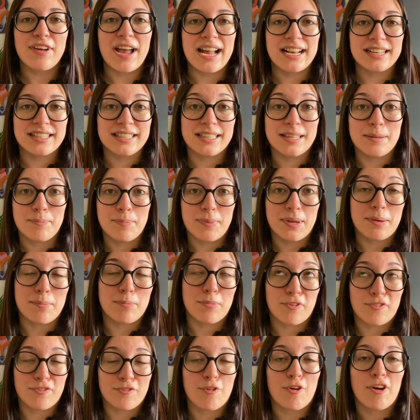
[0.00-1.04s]
actually been
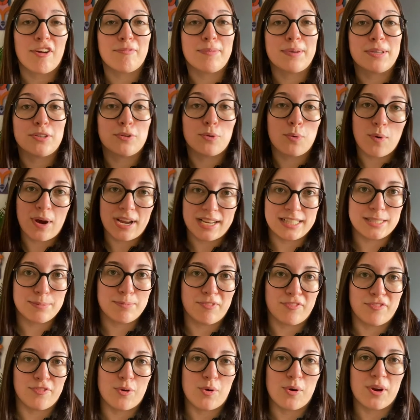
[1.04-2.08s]
before, I've been twice
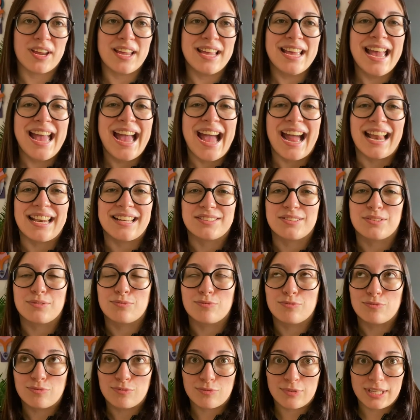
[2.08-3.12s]
before, and it's a
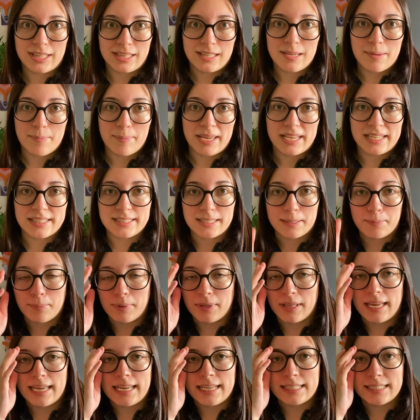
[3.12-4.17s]
really amazing
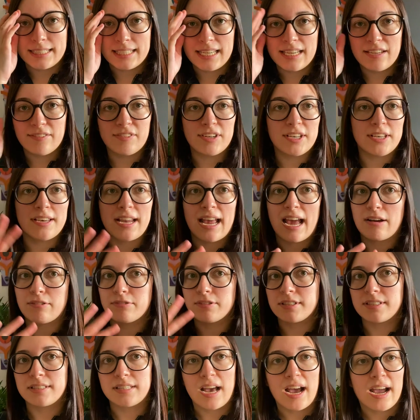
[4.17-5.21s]
place. Even
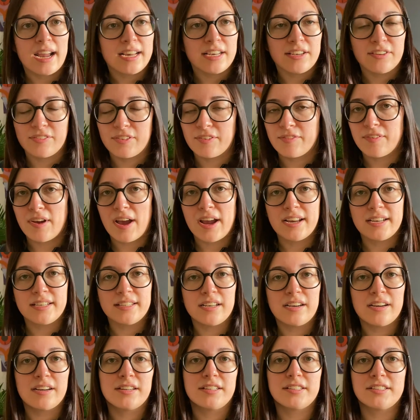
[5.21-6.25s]
outside of the
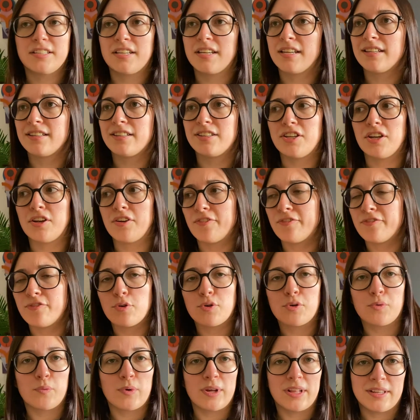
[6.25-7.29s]
viaduct, you know,
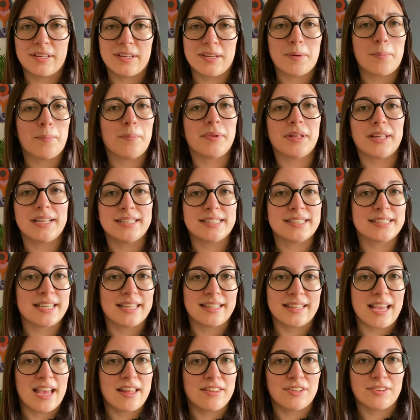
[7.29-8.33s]
Fort William, places
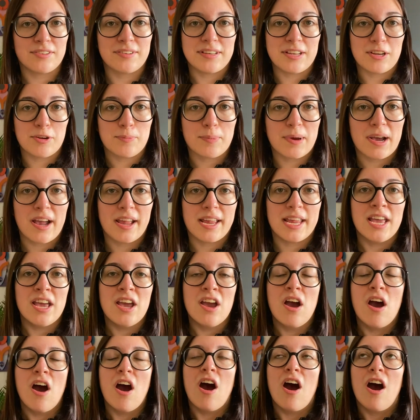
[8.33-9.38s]
like that that are nearby,
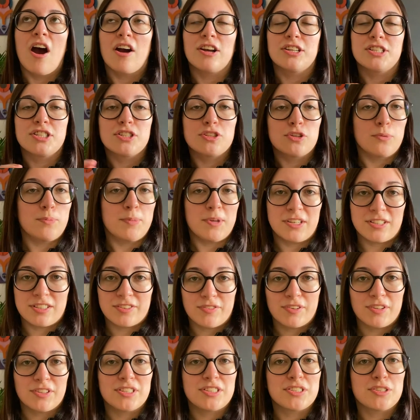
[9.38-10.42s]
are so
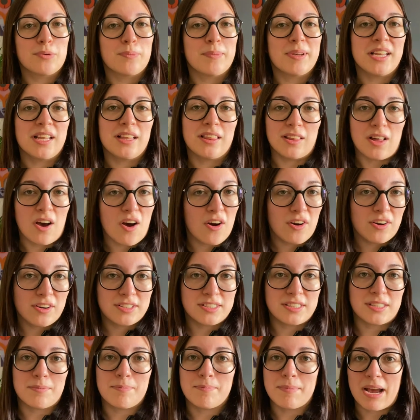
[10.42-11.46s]
beautiful. There's so many
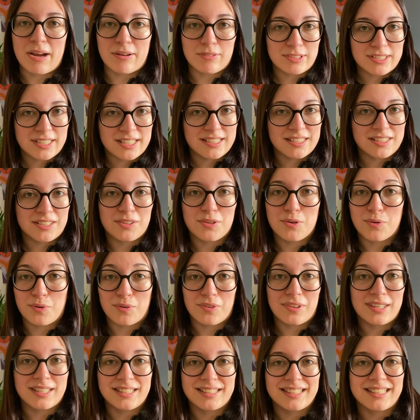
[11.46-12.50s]
locks and mountains and
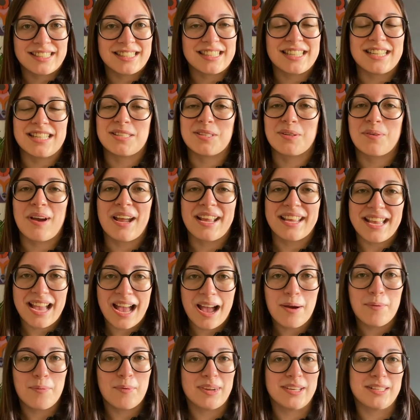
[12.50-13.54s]
cool things to see, so I
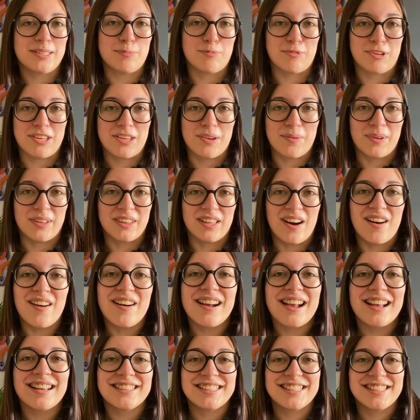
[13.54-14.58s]
can't wait to bring you
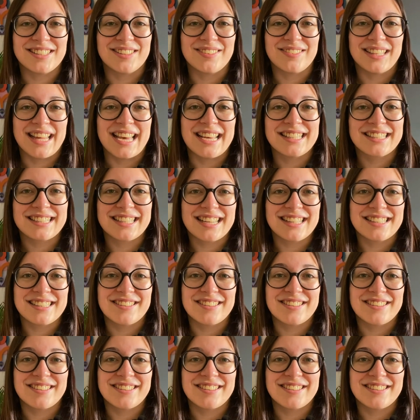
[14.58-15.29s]
along. So let's get